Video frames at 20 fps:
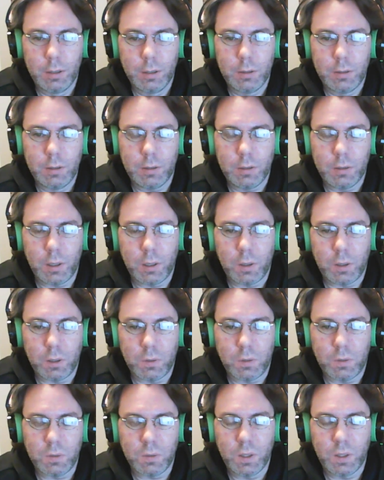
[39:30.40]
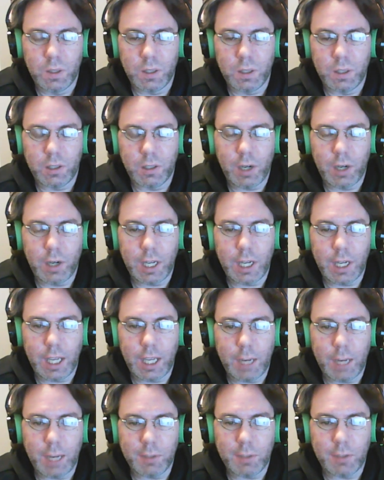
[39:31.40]
So, is there any
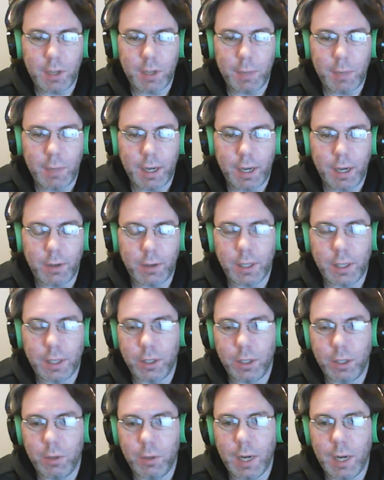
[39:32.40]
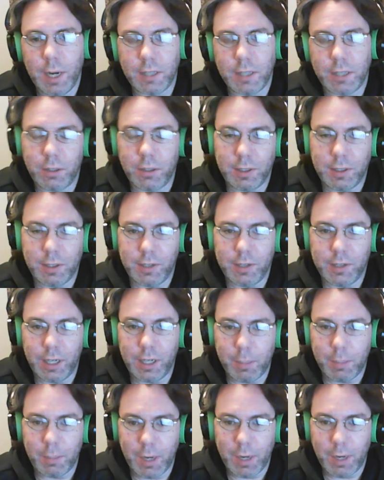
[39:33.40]
games coming out that you guys are excited
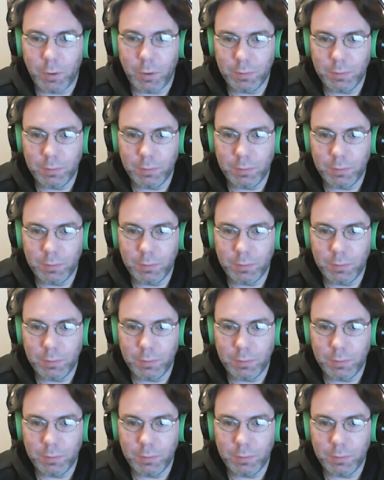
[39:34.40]
about?